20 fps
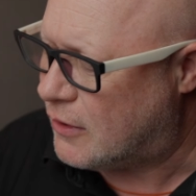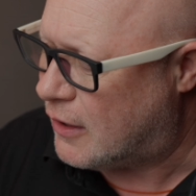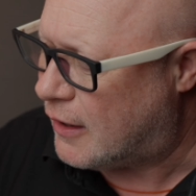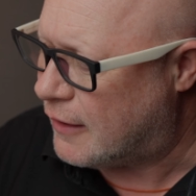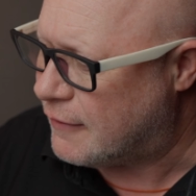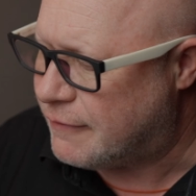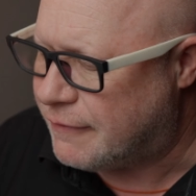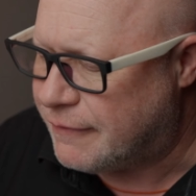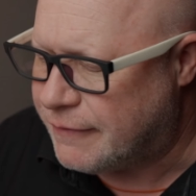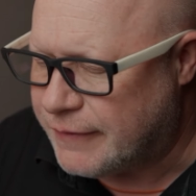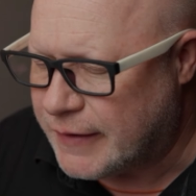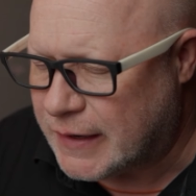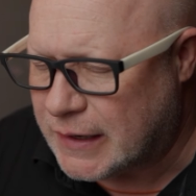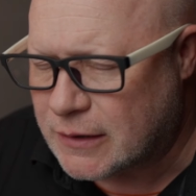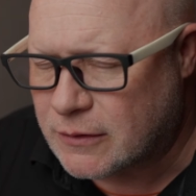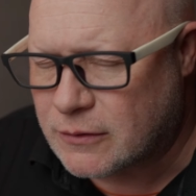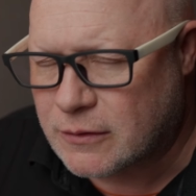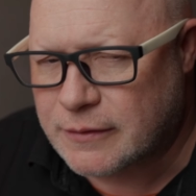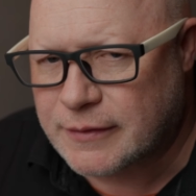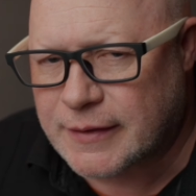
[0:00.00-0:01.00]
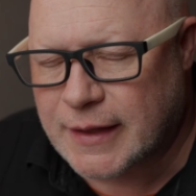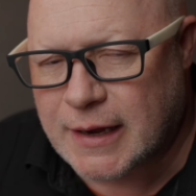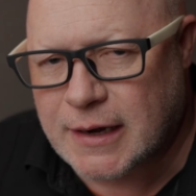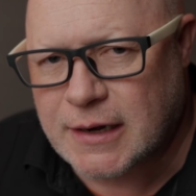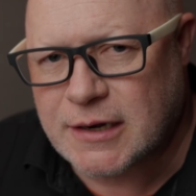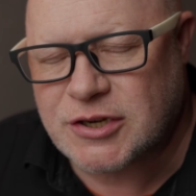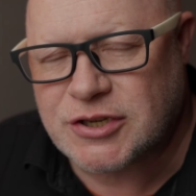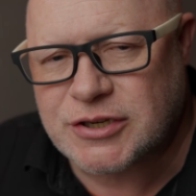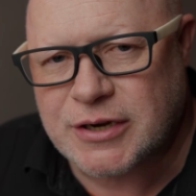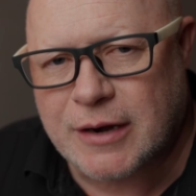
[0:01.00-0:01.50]
I feel that
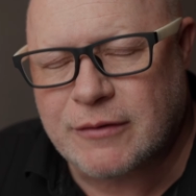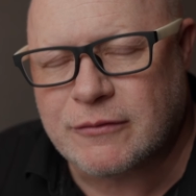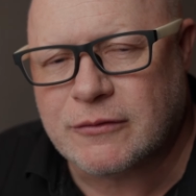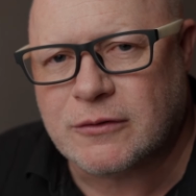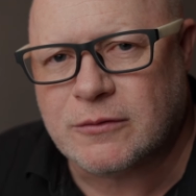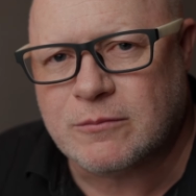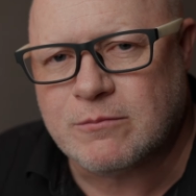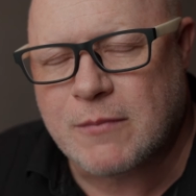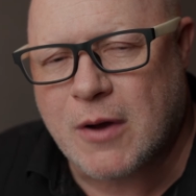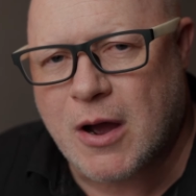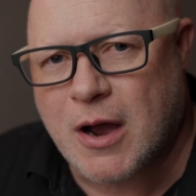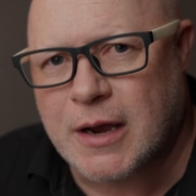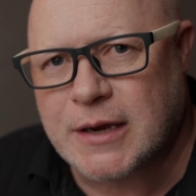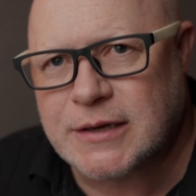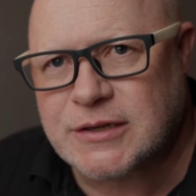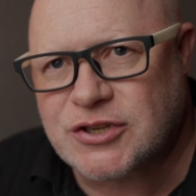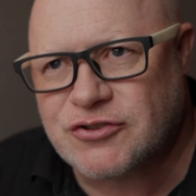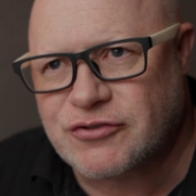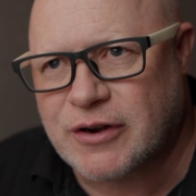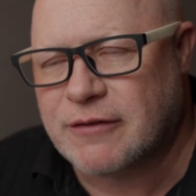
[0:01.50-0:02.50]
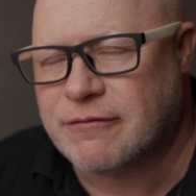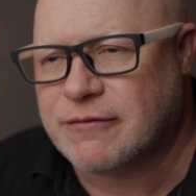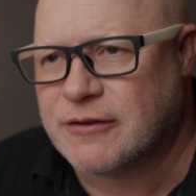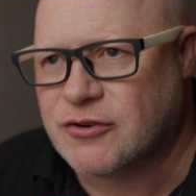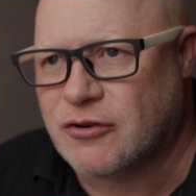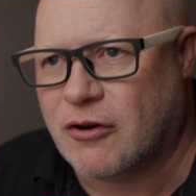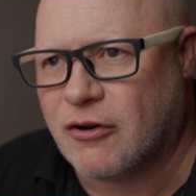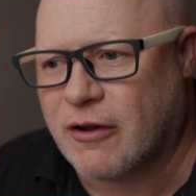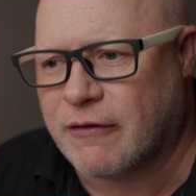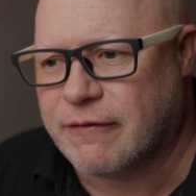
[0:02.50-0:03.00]
in general, my street
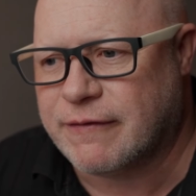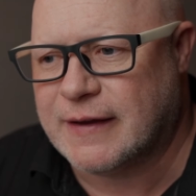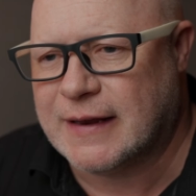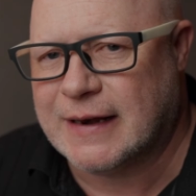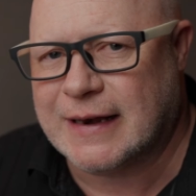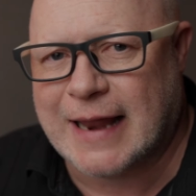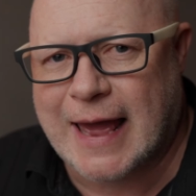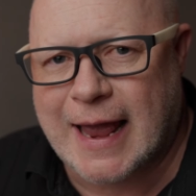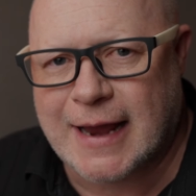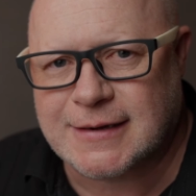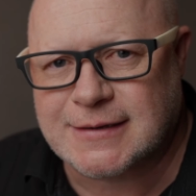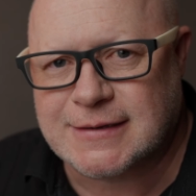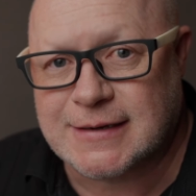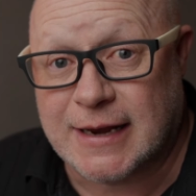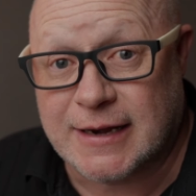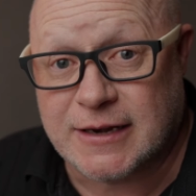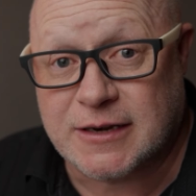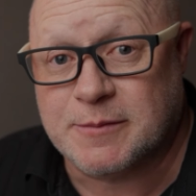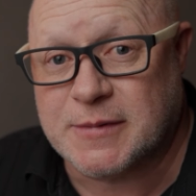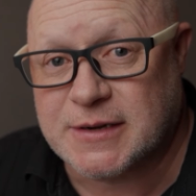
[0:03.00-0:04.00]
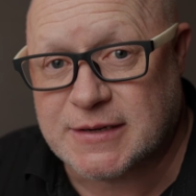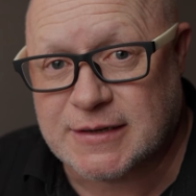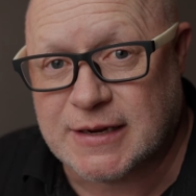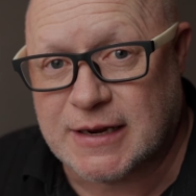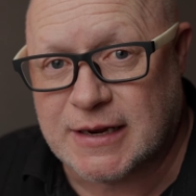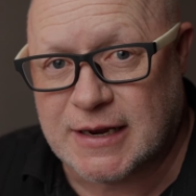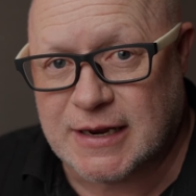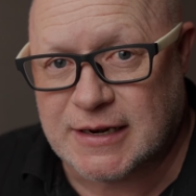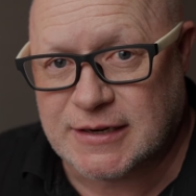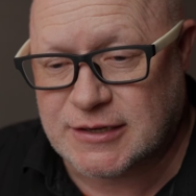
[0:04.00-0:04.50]
photography lacks intimacy.